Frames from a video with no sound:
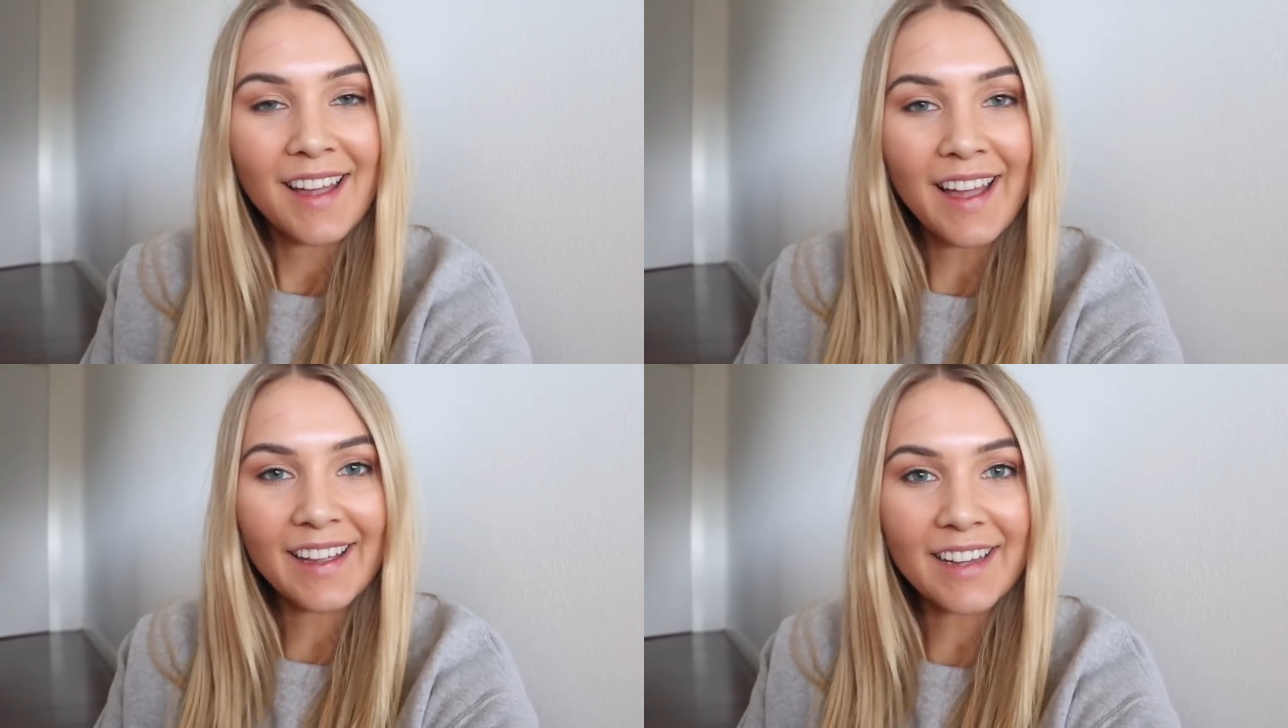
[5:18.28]

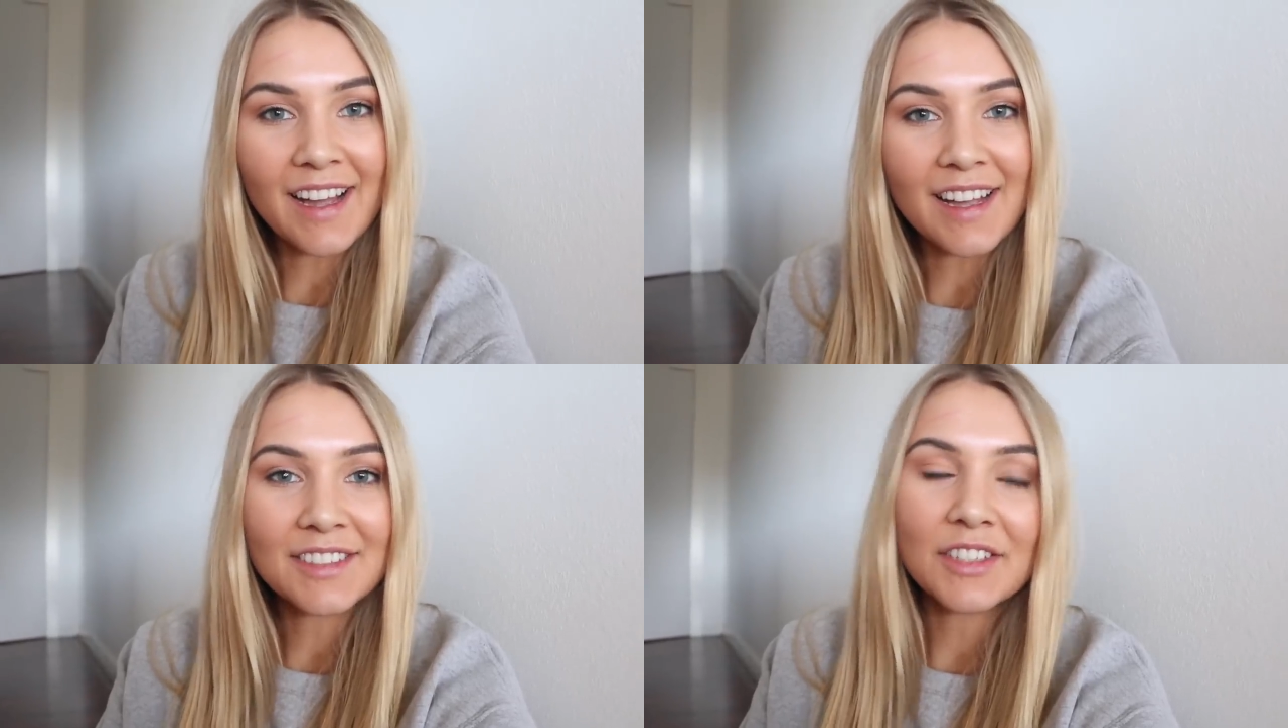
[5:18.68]
Hey
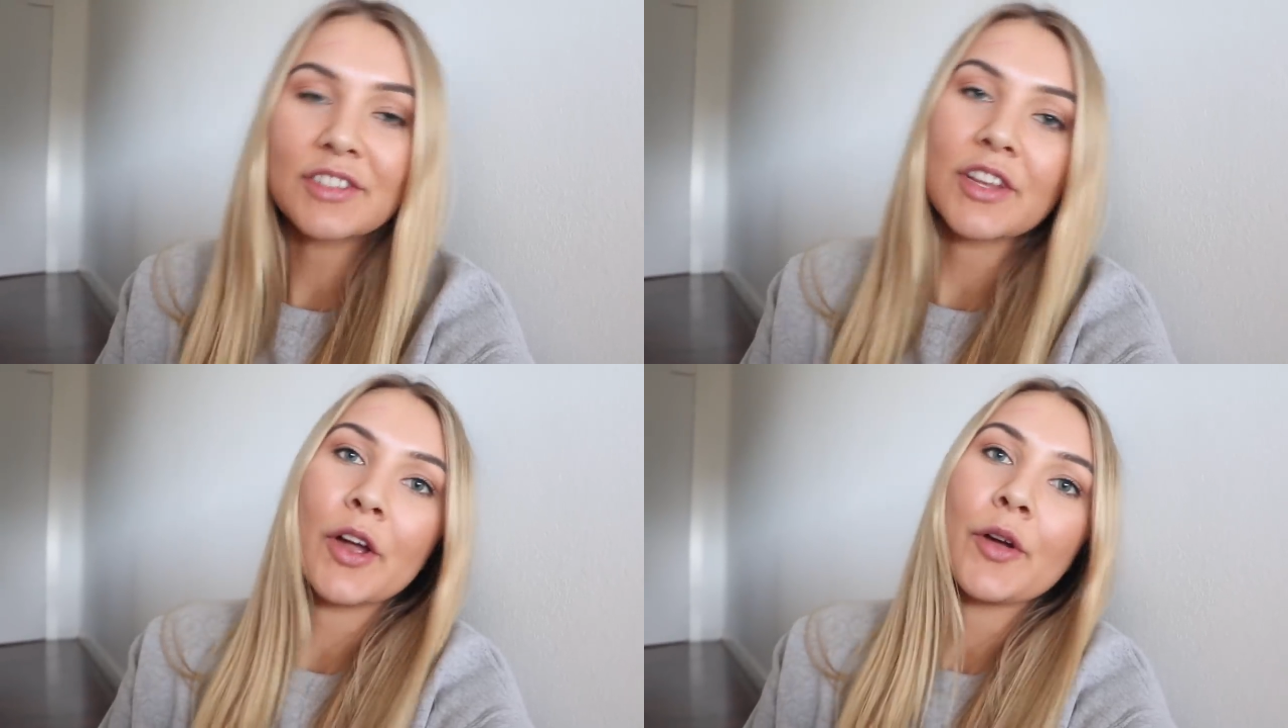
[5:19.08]
guys,
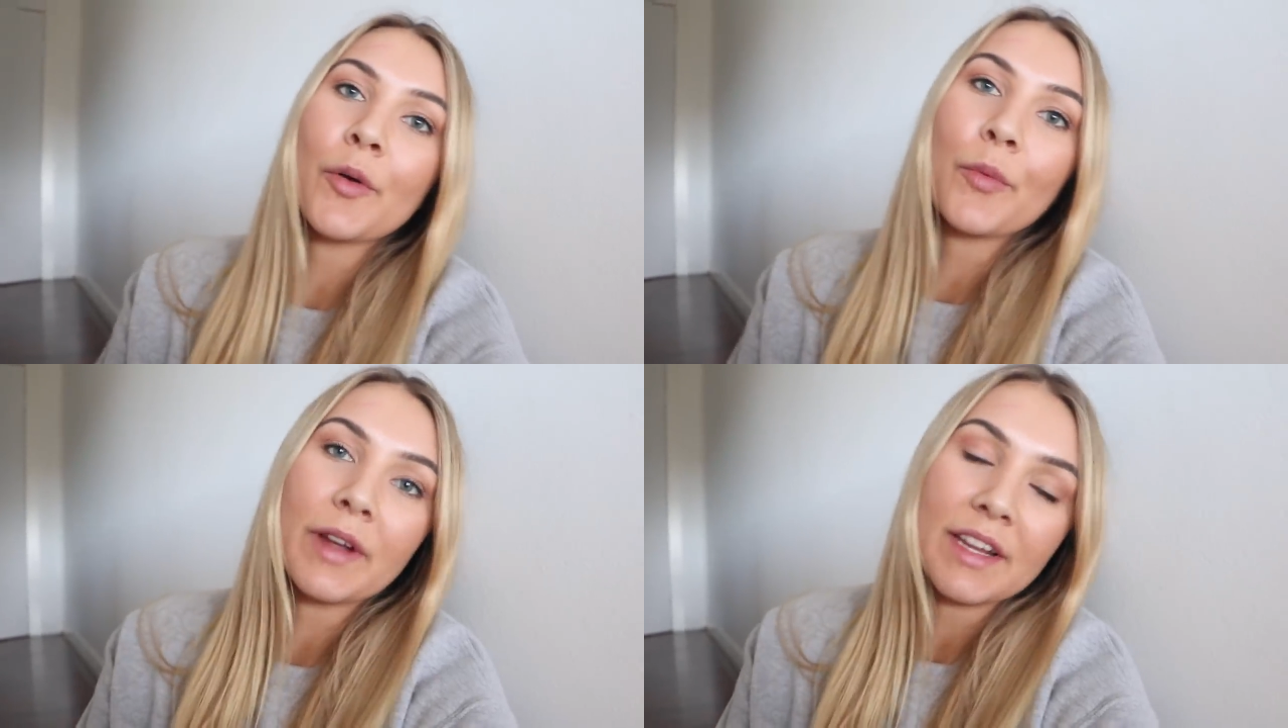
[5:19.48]

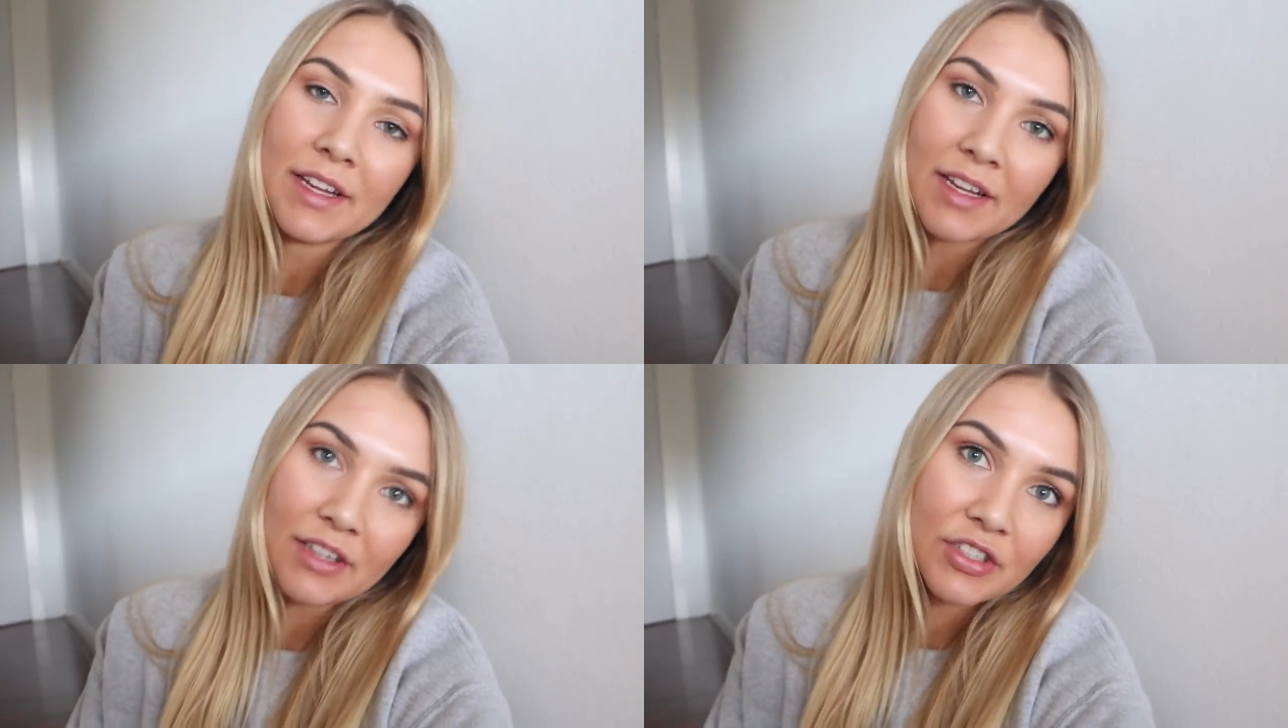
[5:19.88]
so
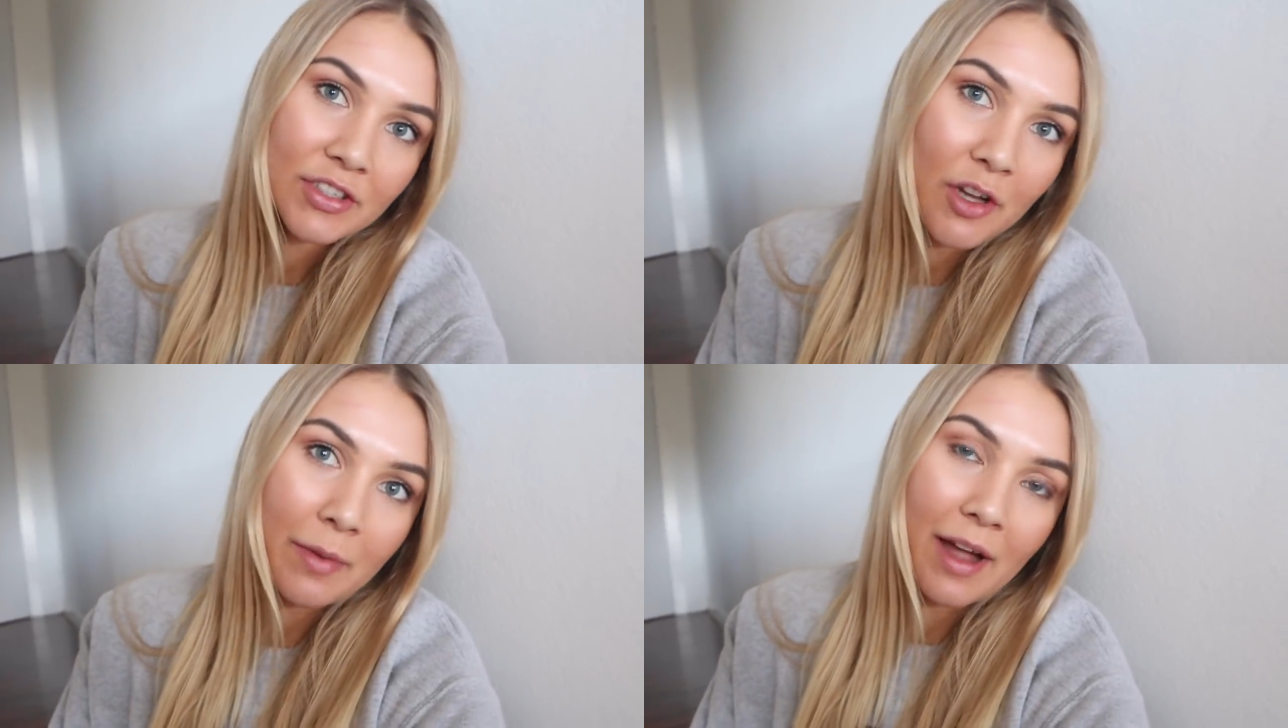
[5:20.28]
we
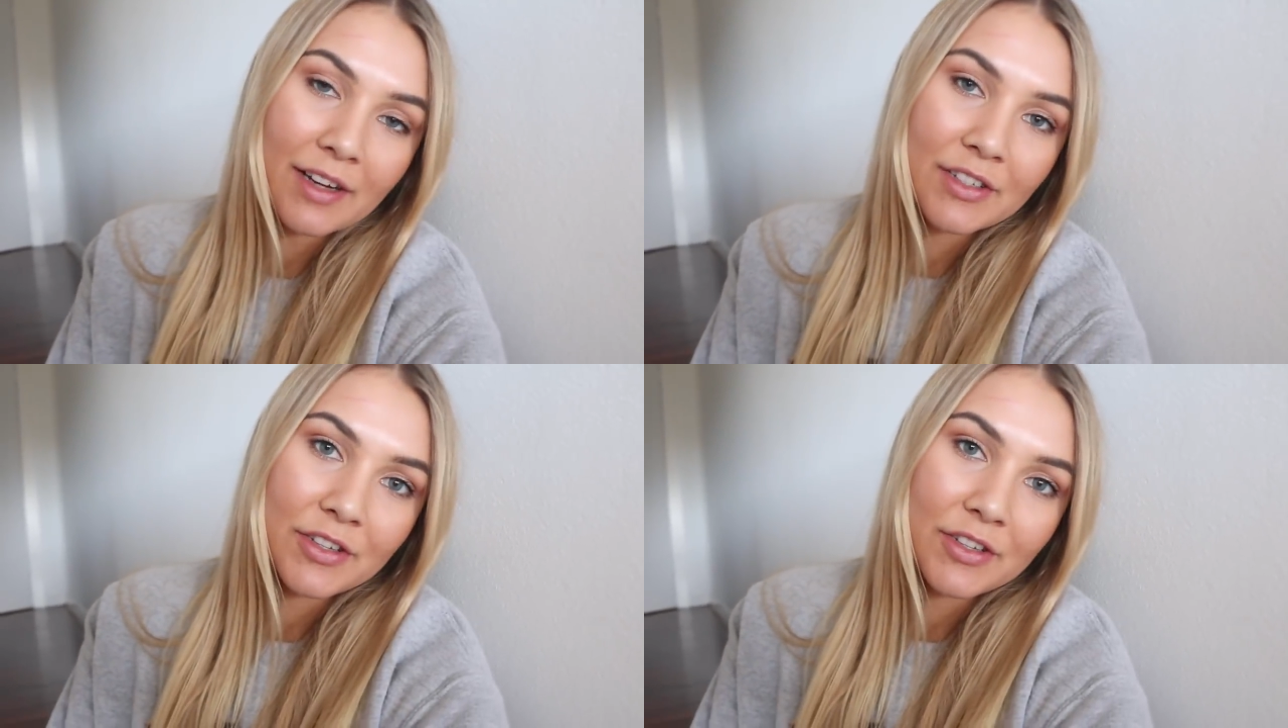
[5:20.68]
just got back